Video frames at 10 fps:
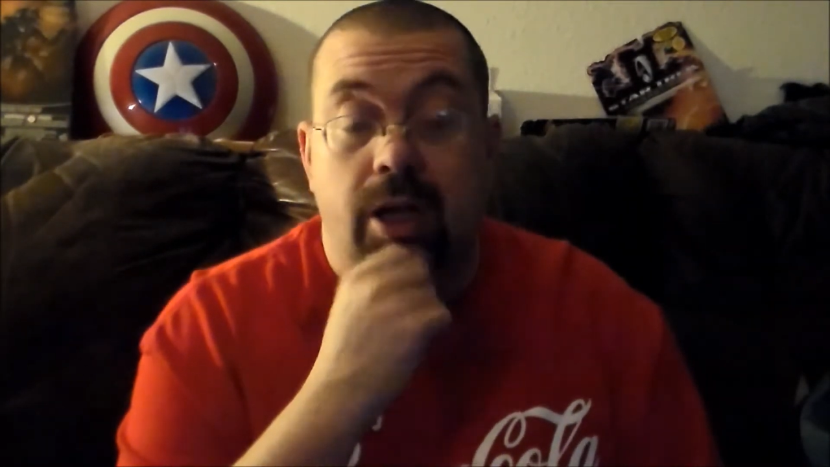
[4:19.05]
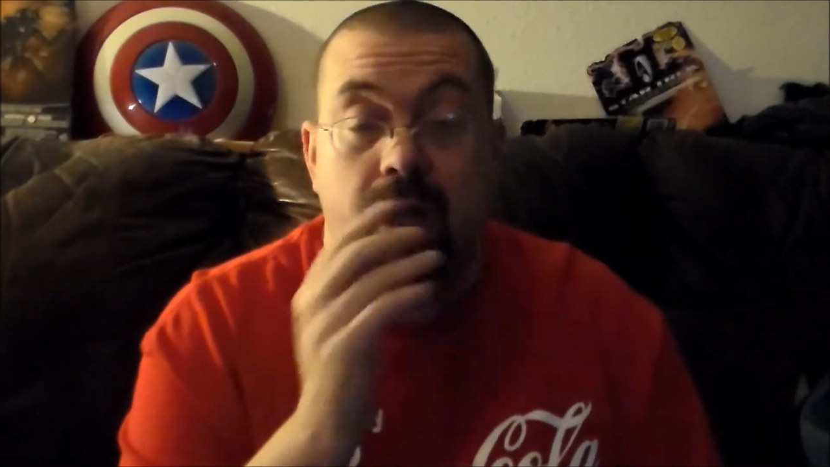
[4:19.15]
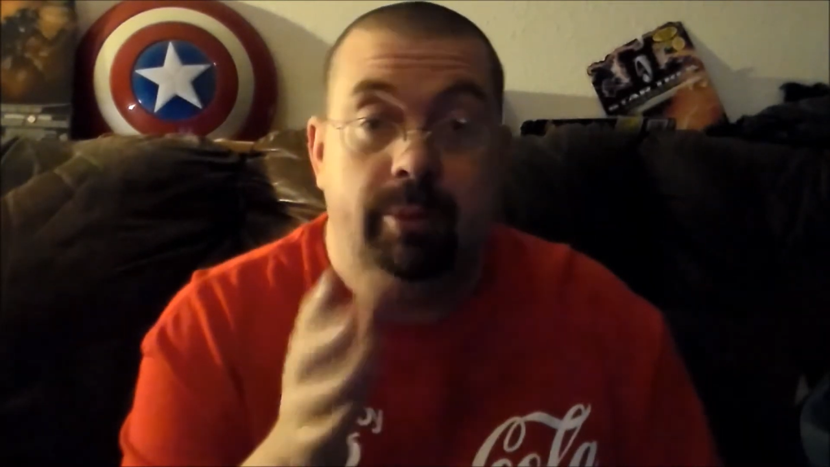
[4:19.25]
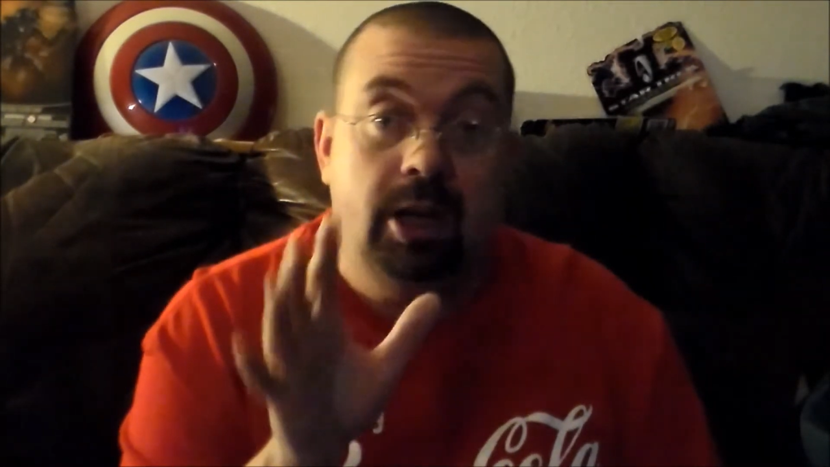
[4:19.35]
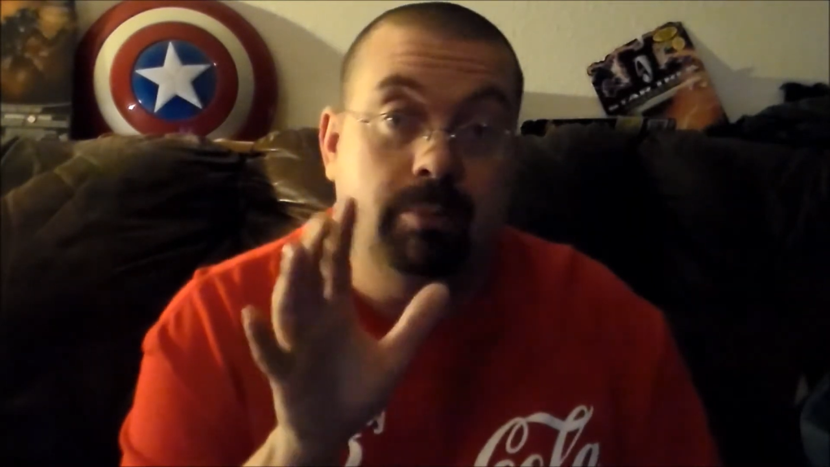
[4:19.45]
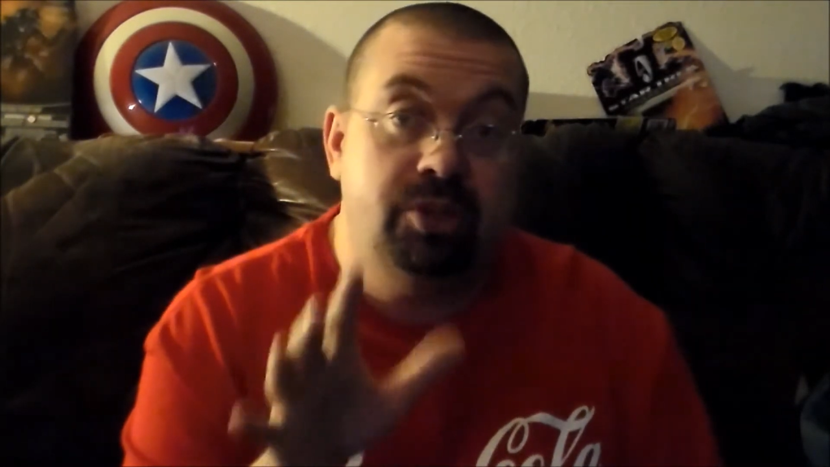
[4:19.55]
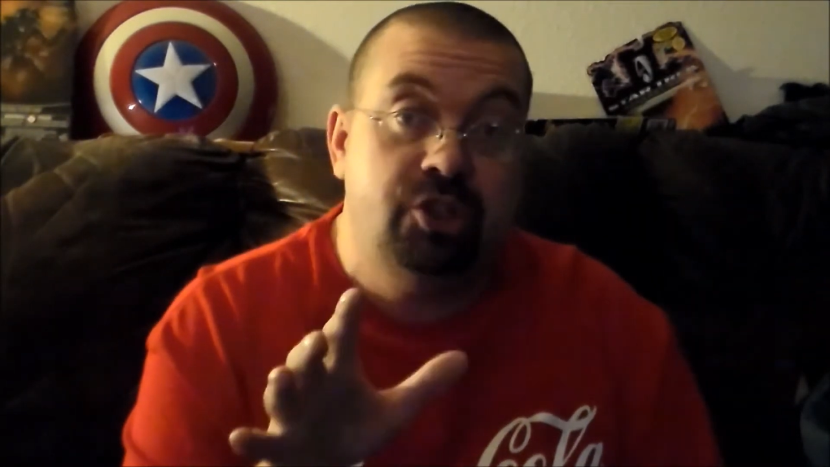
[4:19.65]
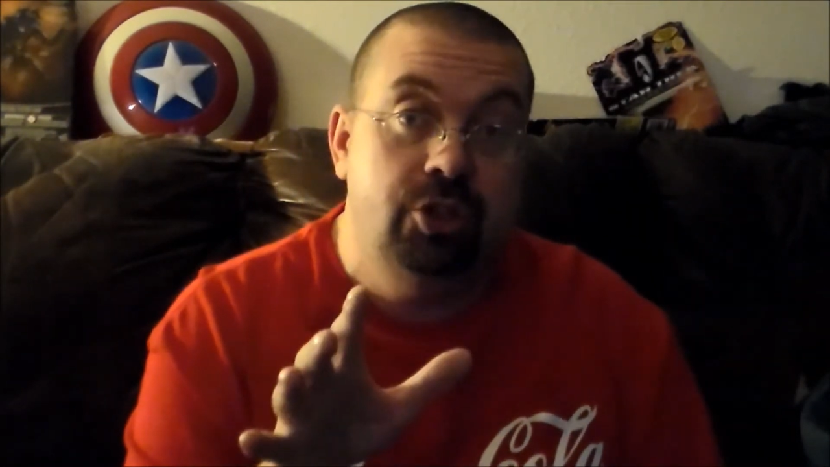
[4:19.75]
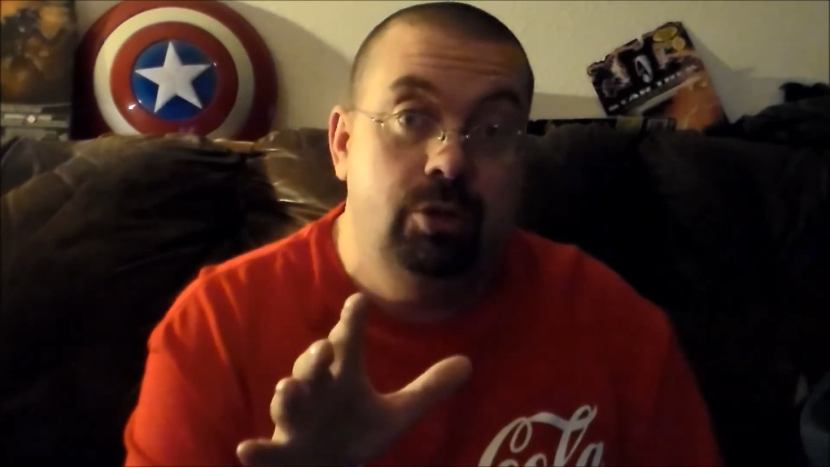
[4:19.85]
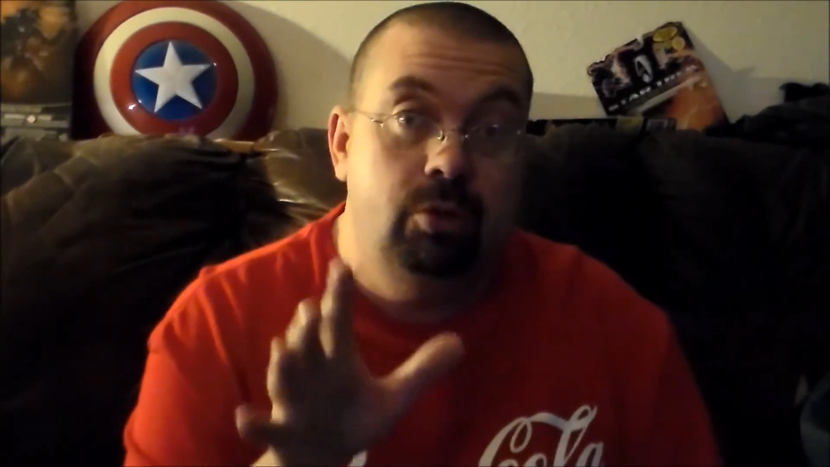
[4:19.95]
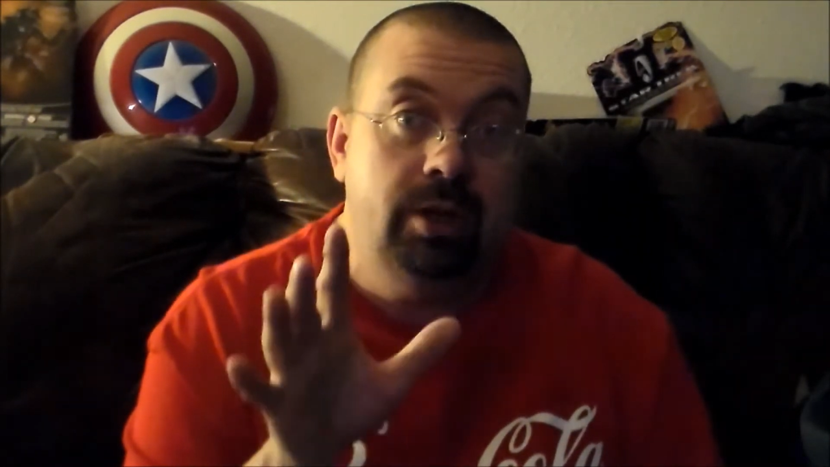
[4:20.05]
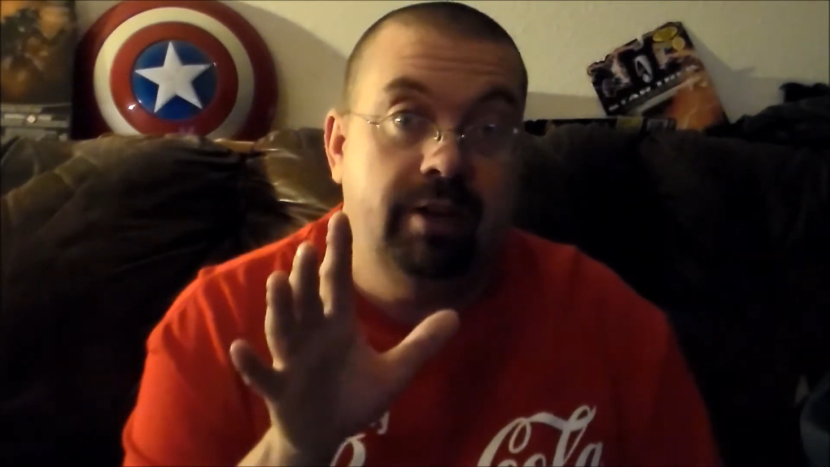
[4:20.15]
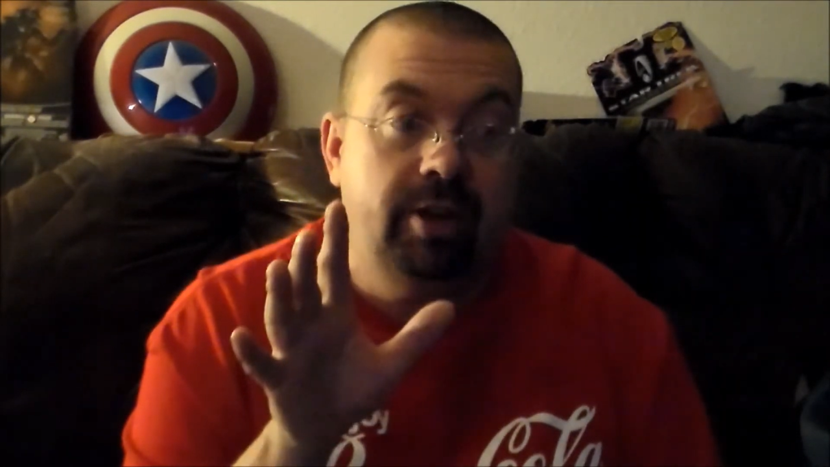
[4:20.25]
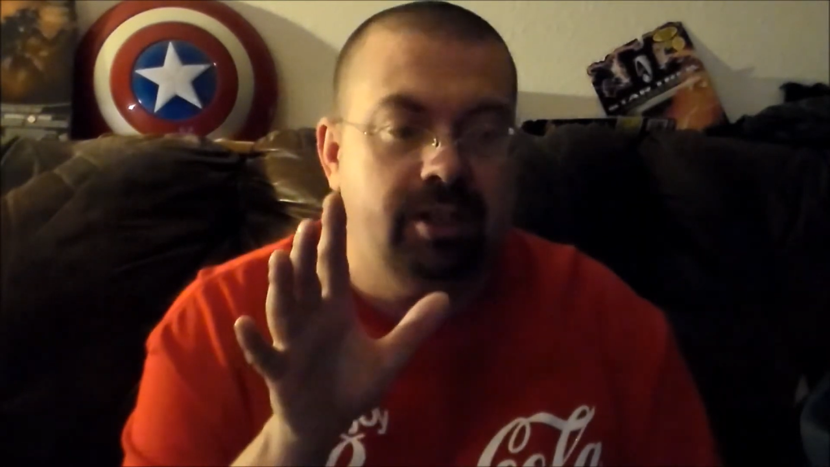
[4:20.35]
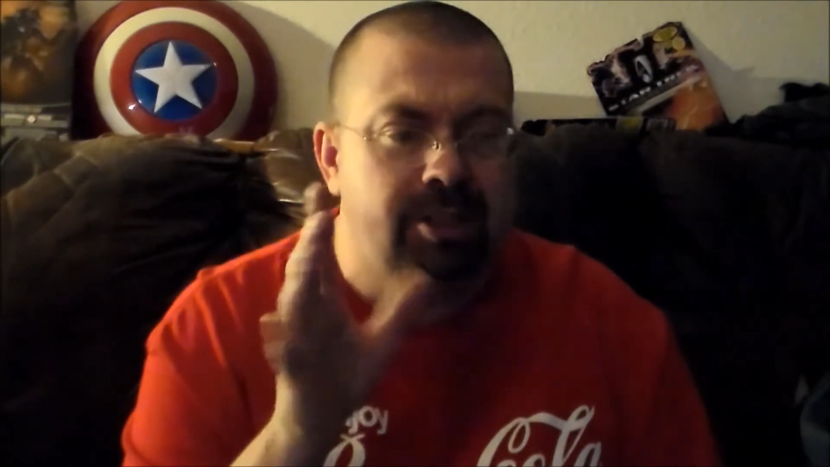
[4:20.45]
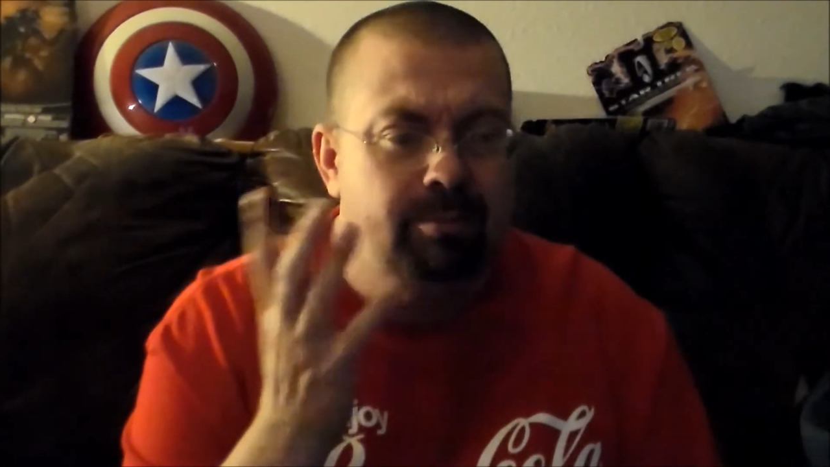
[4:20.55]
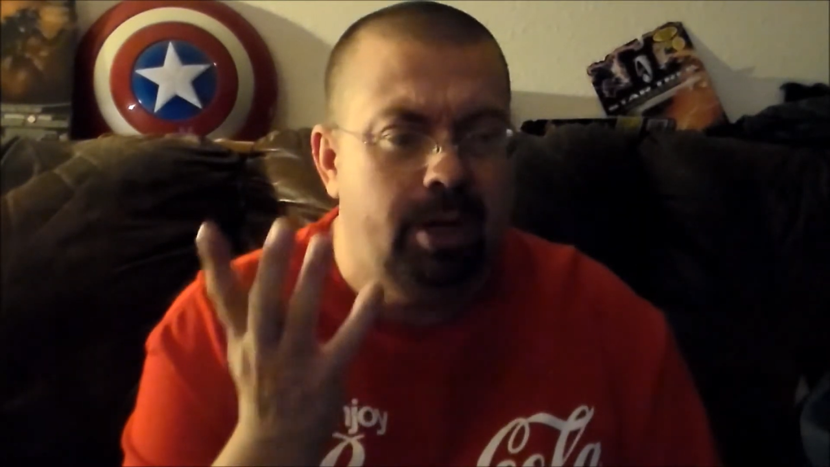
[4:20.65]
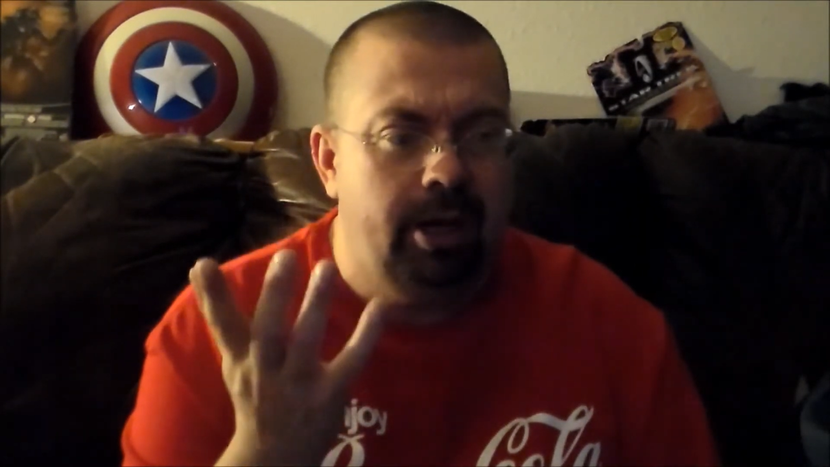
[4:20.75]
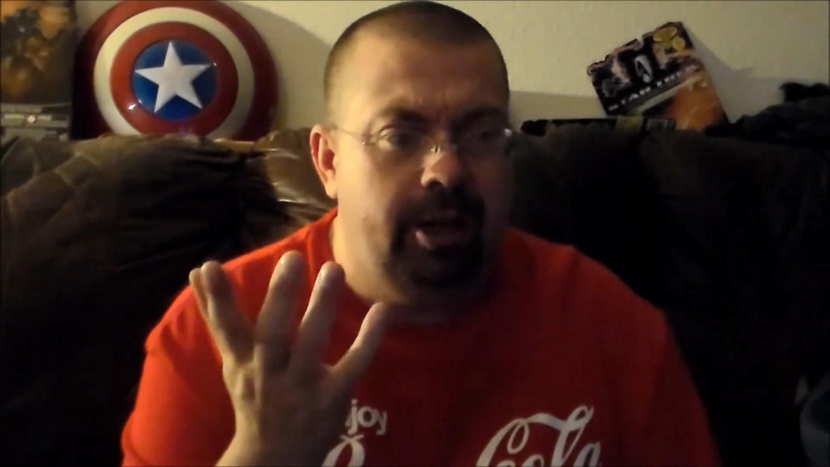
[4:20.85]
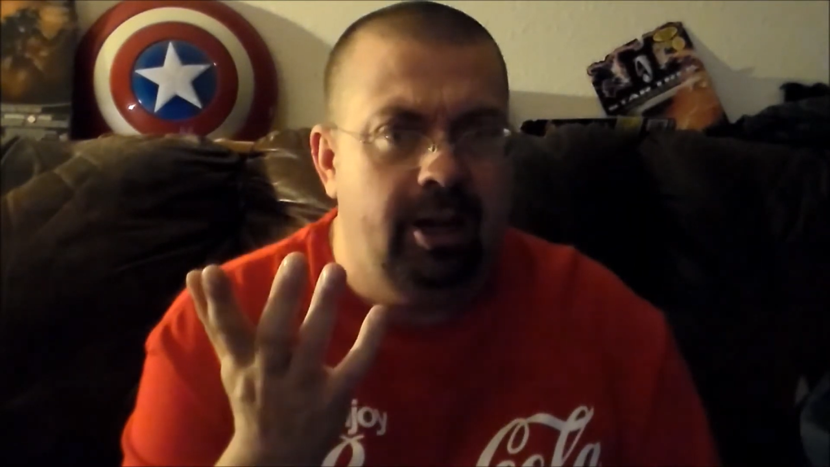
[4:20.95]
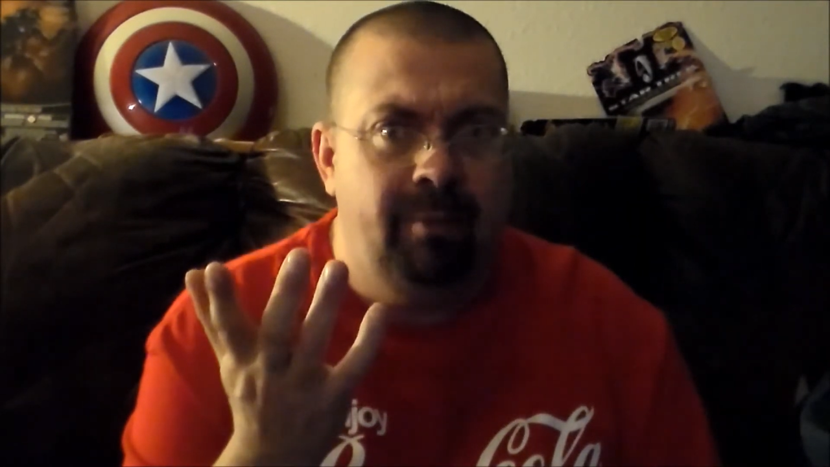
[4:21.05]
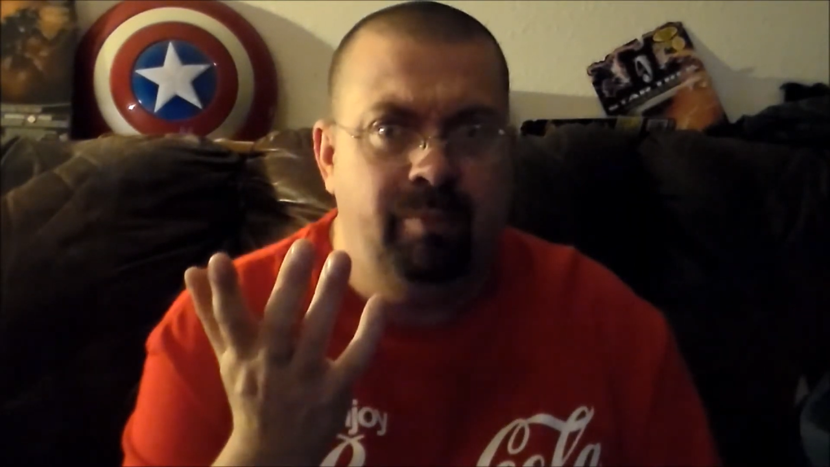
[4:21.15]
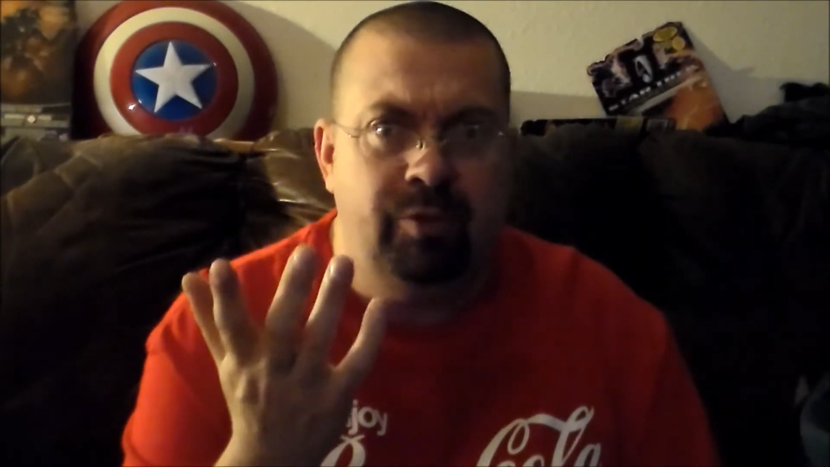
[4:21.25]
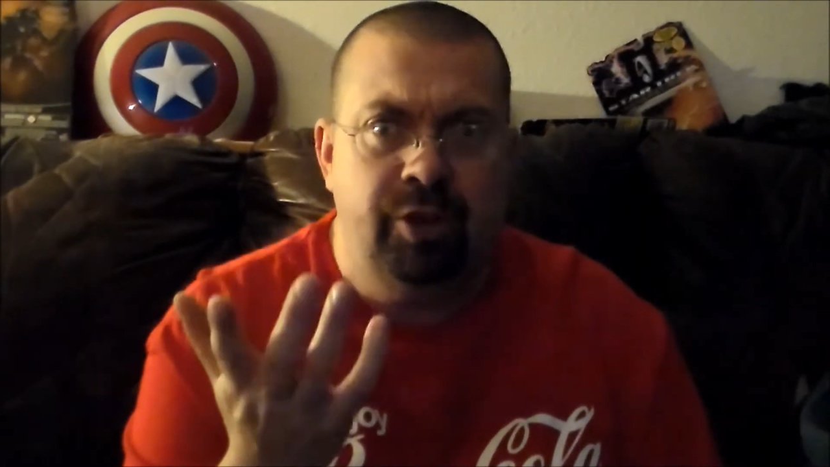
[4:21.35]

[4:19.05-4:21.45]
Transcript: coming up soon i've got some um,